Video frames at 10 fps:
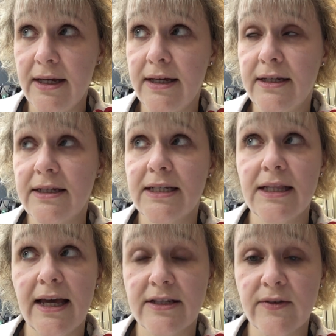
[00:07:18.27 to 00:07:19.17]
and it didn't
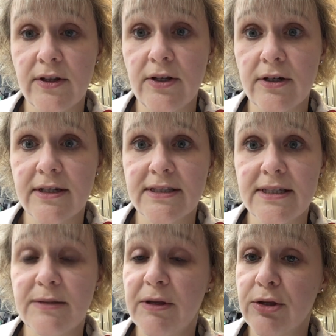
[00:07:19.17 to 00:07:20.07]
last very long because
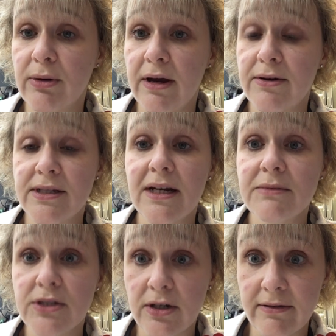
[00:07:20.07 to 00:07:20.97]
it's been three hours and I'm
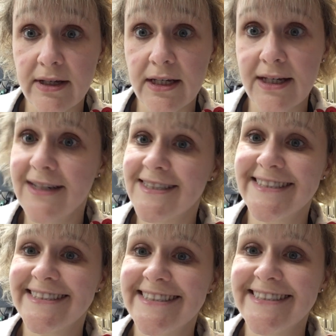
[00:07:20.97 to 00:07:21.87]
starving again.
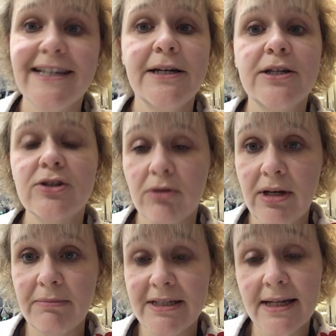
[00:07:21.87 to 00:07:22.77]
So I'm going
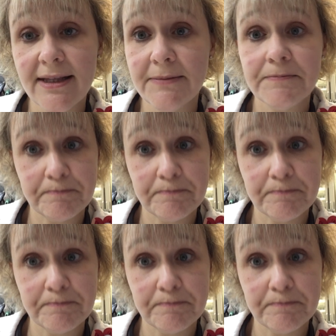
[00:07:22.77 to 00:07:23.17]
to eat my salad.